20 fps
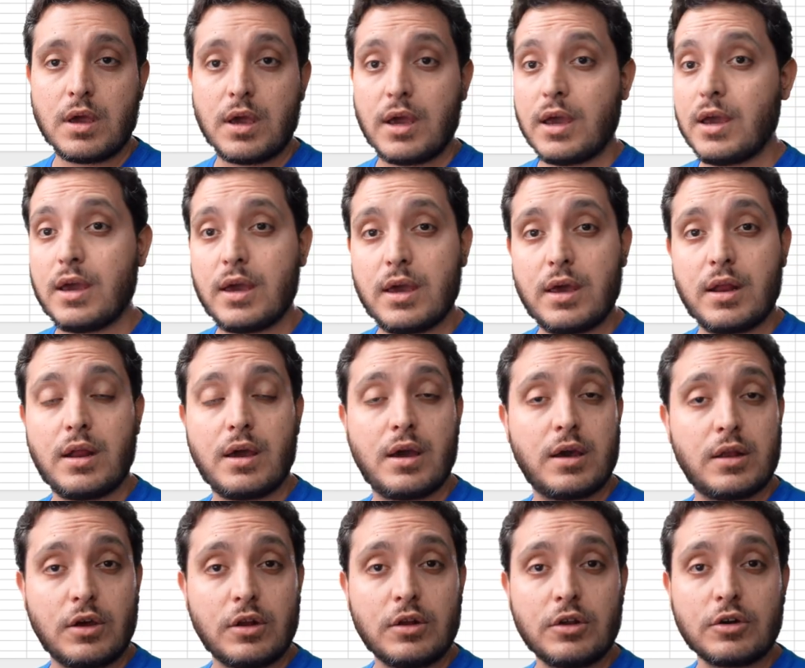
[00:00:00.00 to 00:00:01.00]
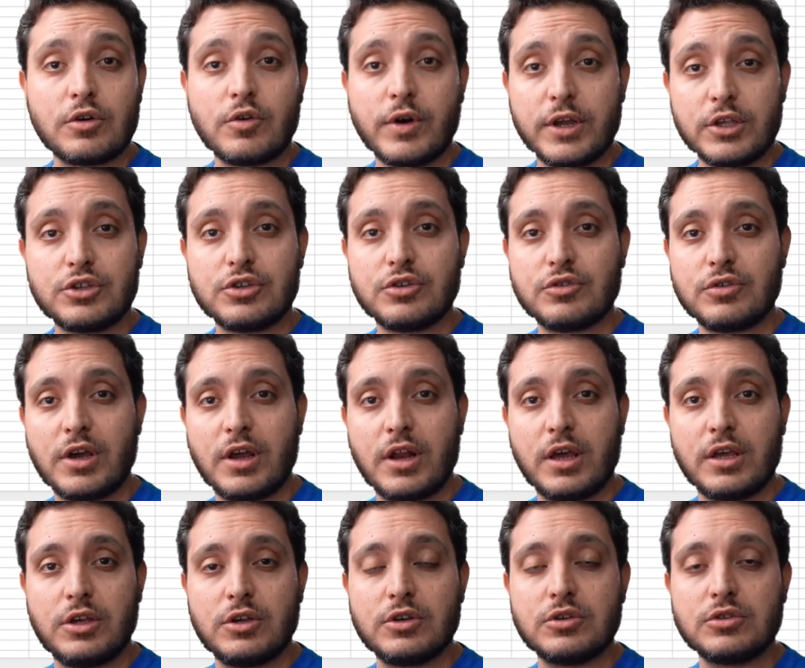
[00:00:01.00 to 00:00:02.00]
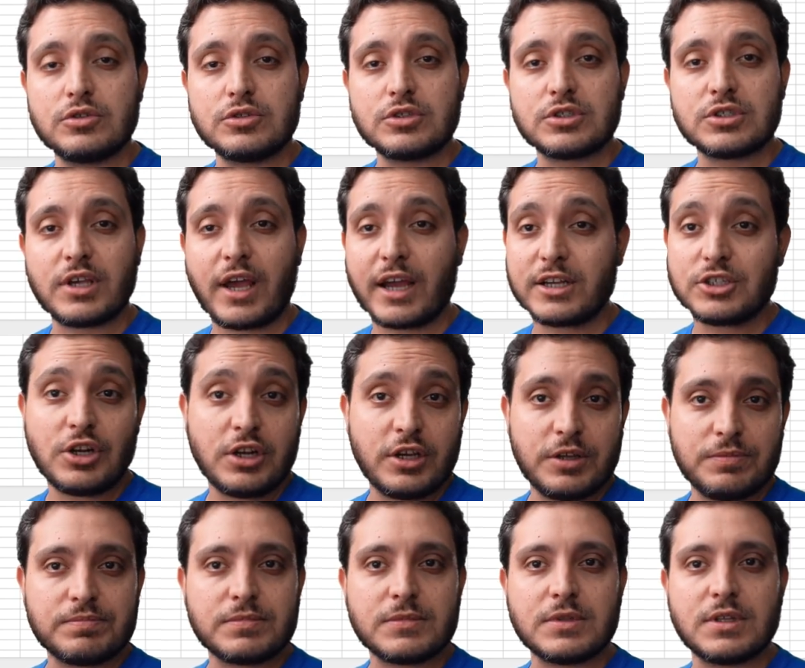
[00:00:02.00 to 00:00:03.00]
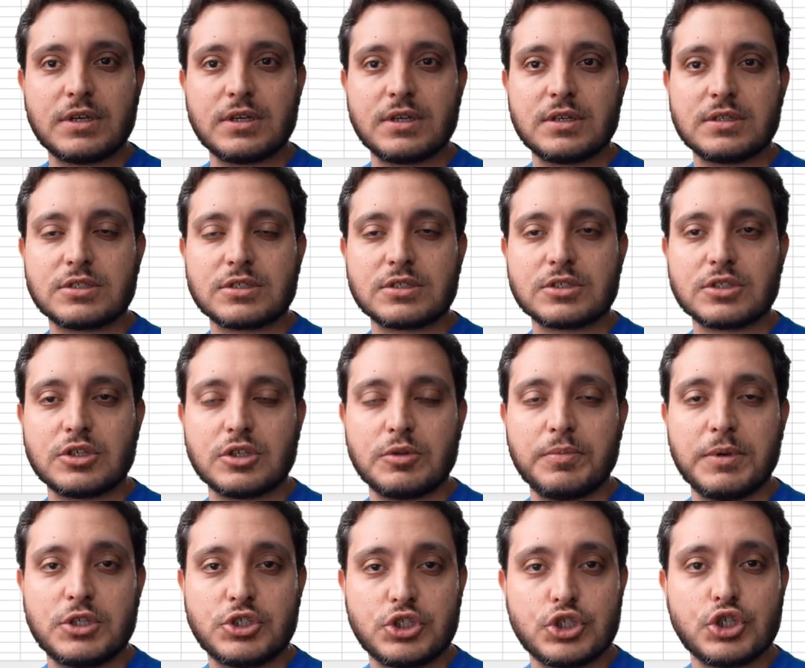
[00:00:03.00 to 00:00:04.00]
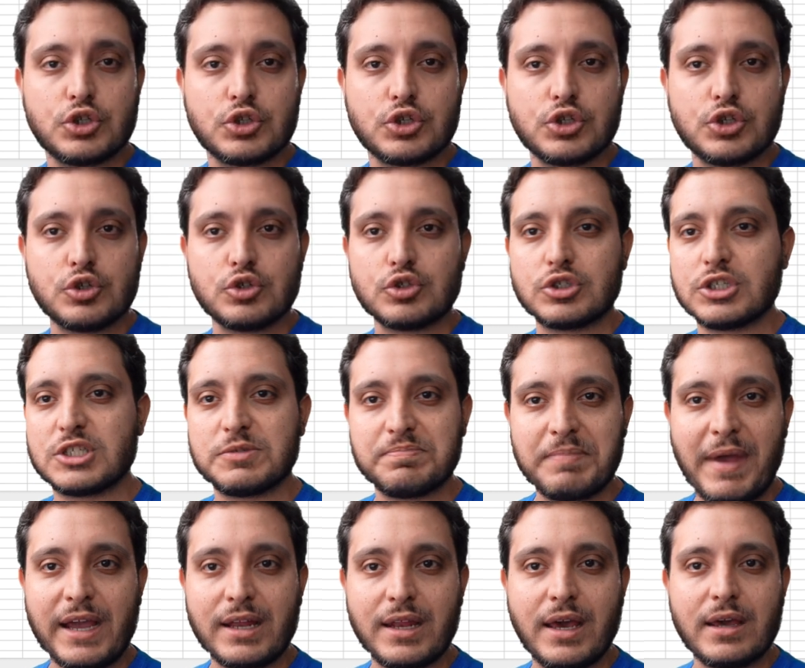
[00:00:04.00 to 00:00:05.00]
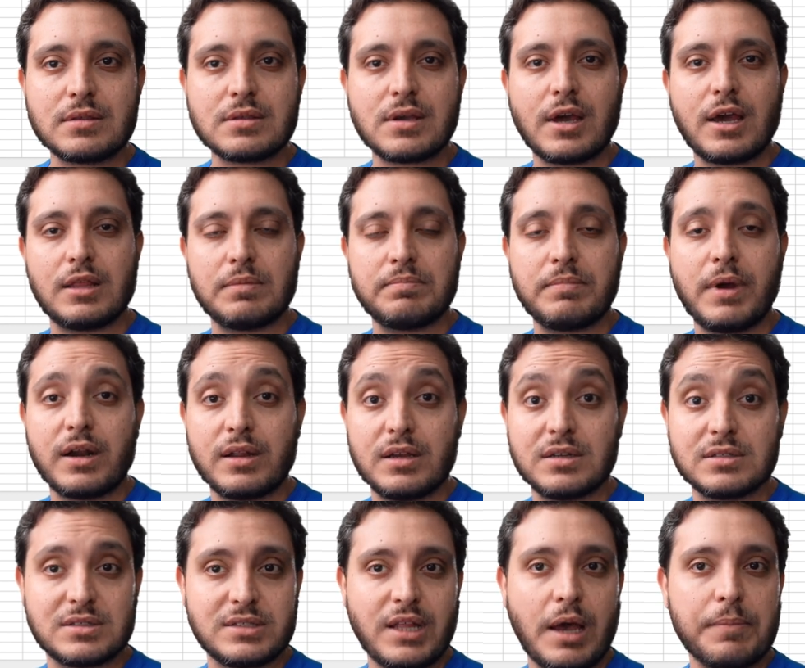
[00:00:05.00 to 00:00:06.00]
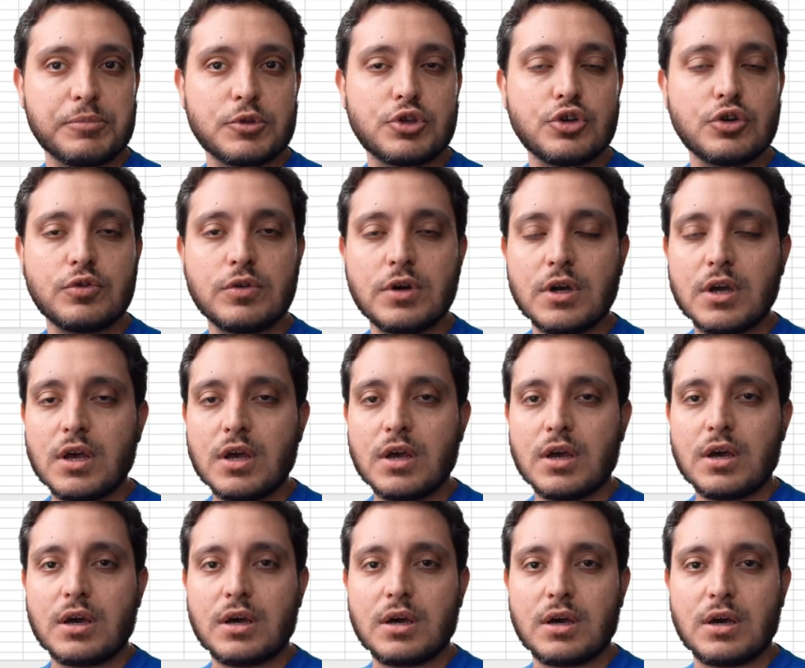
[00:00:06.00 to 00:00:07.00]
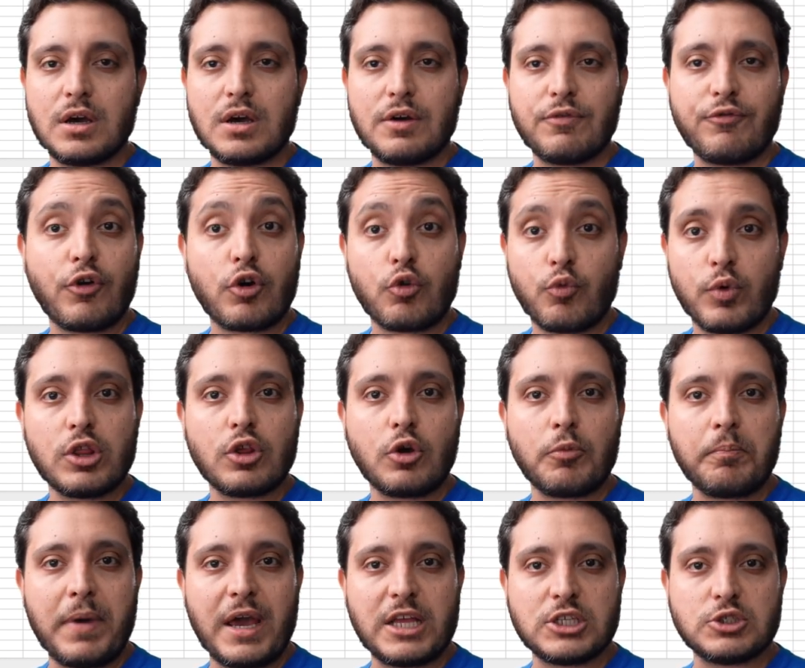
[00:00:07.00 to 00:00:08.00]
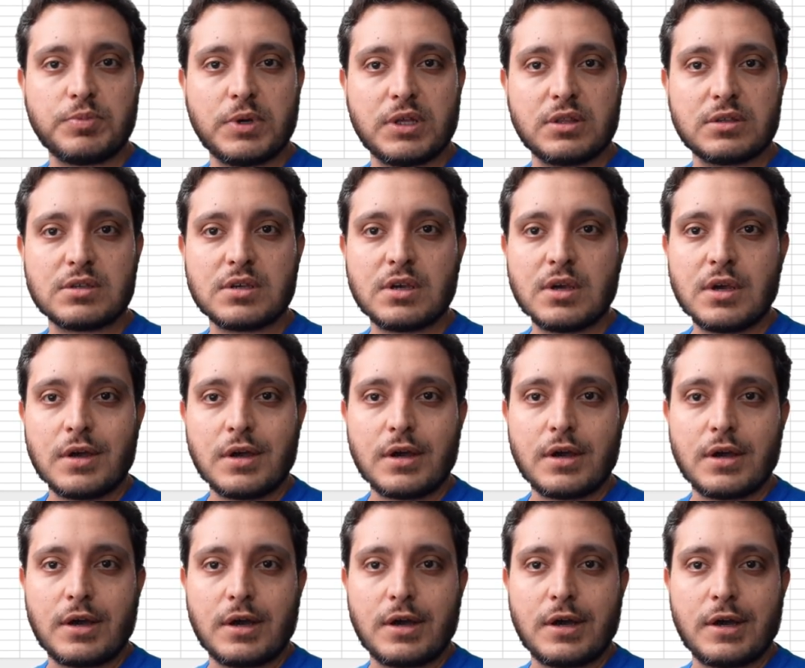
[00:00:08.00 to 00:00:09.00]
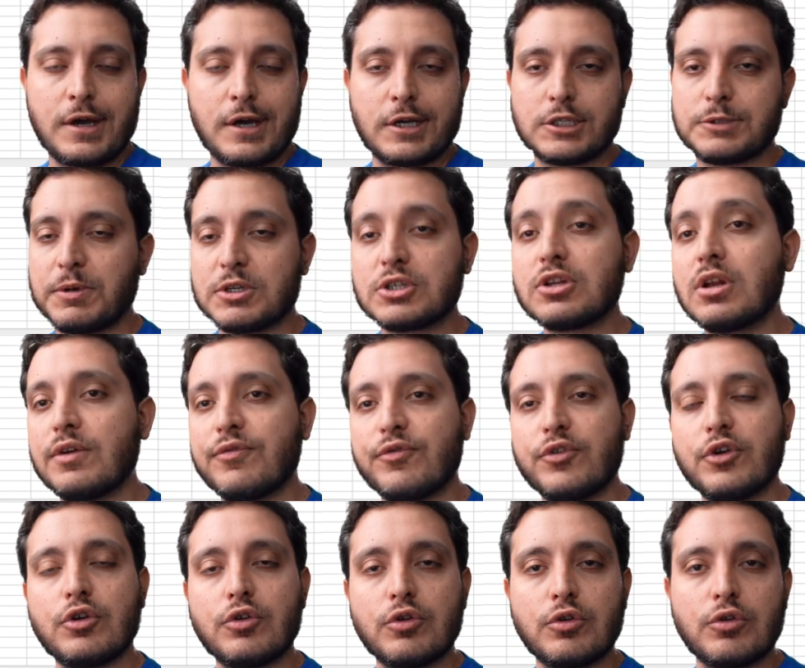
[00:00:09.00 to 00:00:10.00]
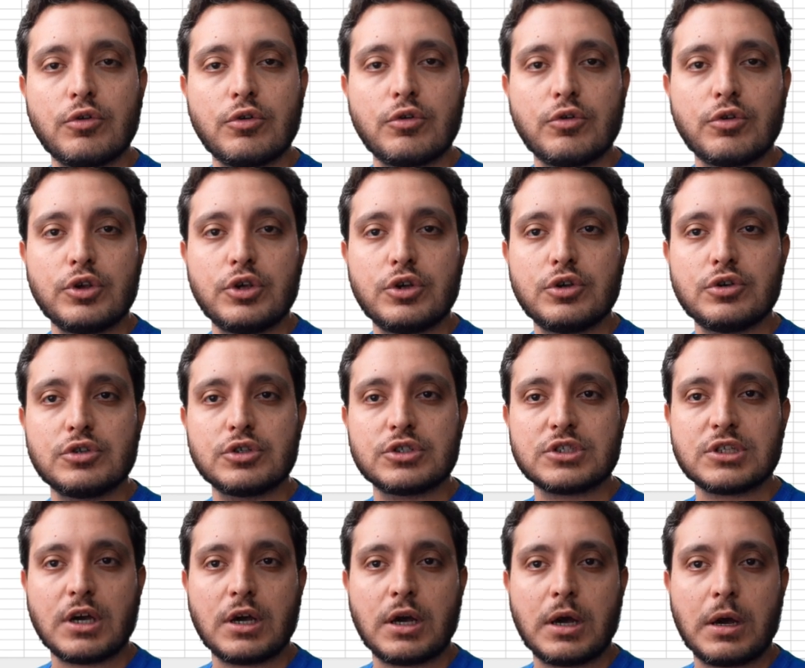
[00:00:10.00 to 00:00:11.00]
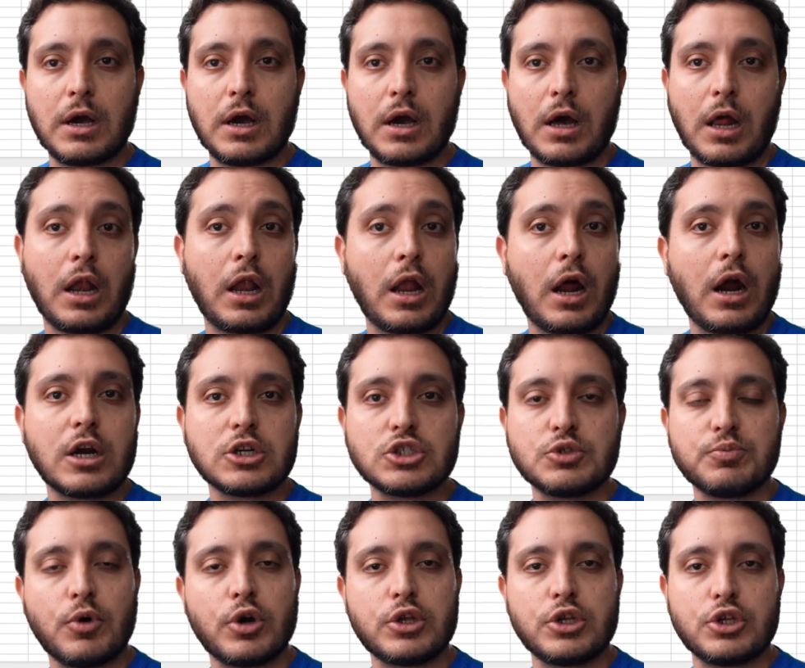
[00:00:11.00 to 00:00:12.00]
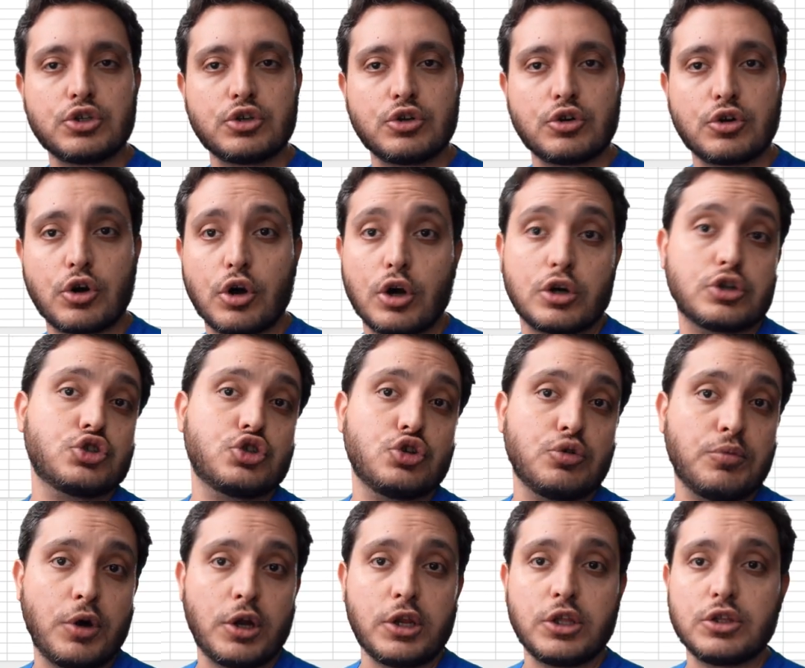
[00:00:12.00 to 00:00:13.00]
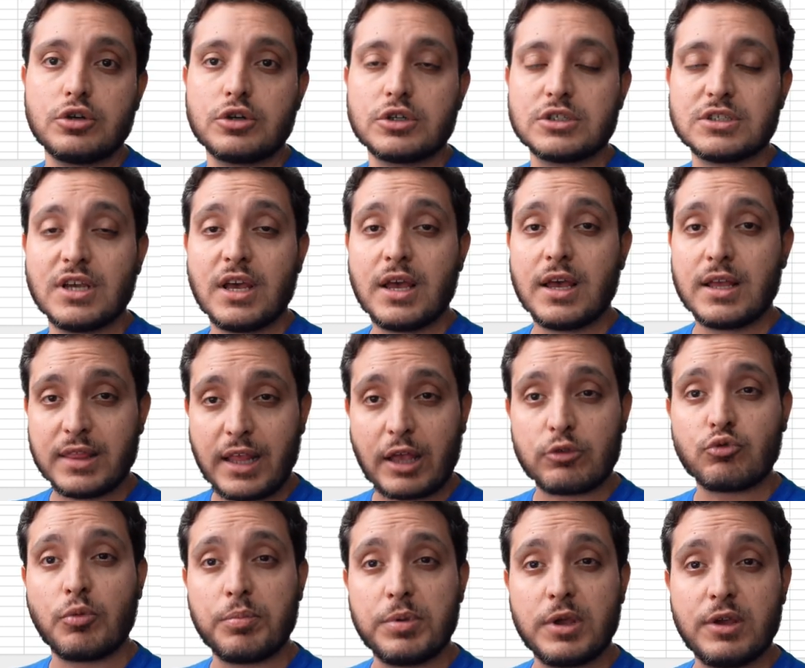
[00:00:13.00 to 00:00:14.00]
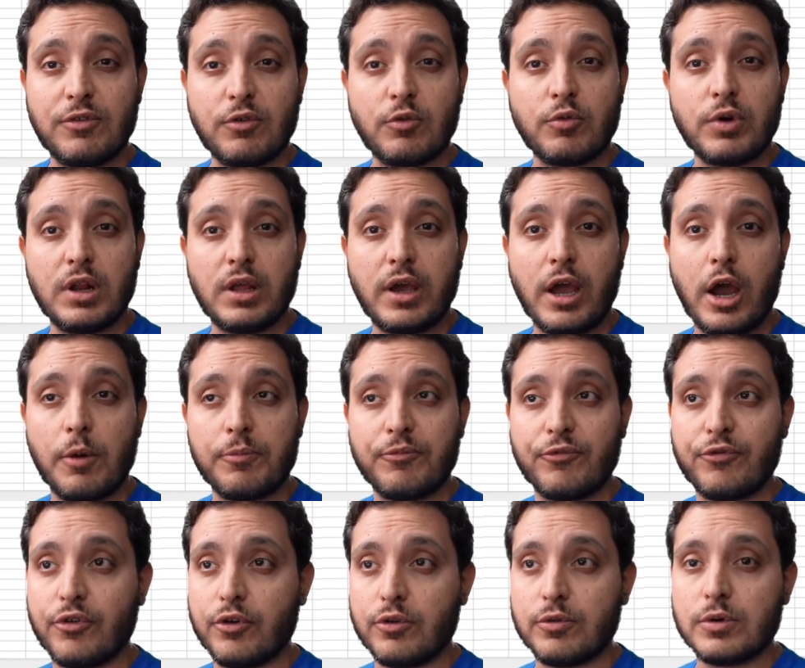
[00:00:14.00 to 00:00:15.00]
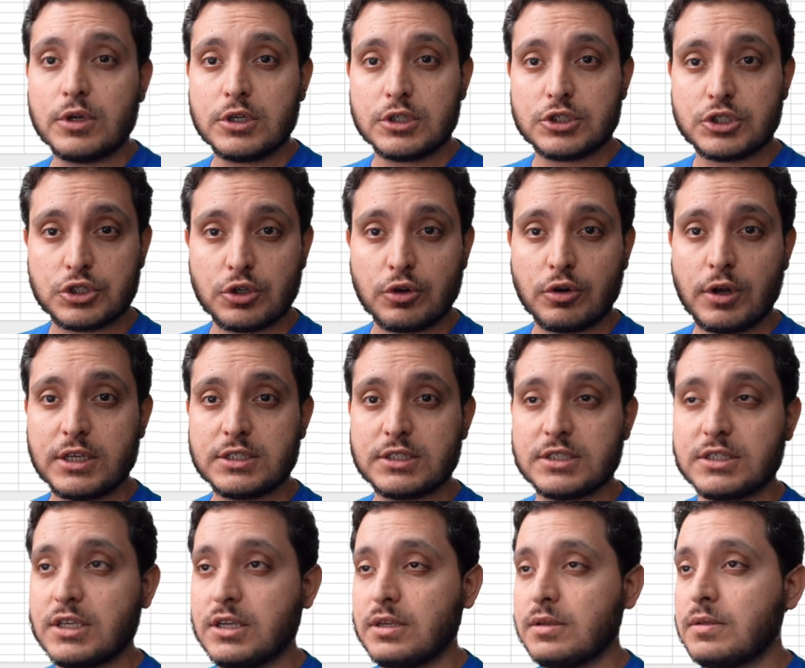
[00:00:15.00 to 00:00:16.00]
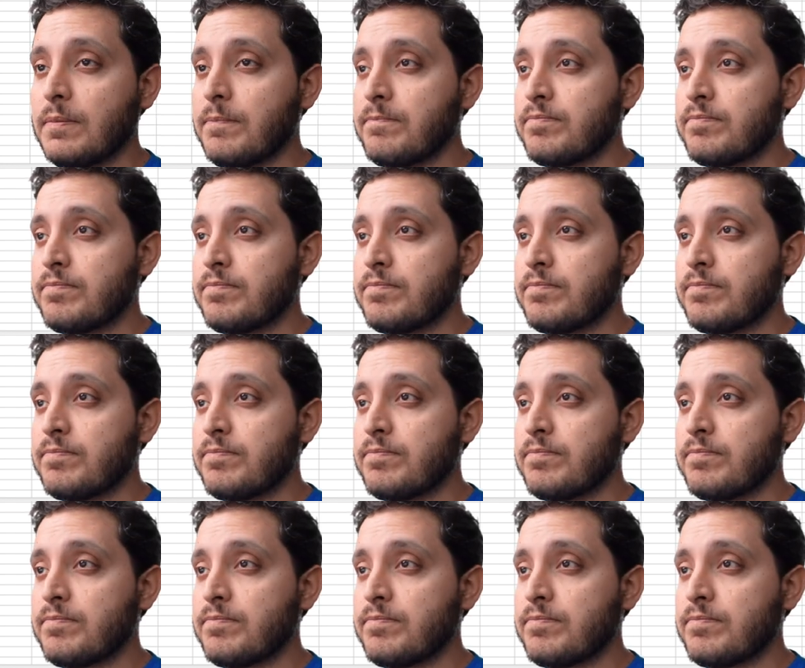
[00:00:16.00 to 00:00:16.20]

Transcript: And another great tool that I use, actually this could be 2 tools, is Magnet and BetterSnapTool for window management. Especially if you use a large monitor or 2 monitors, that will be really helpful. So let's see.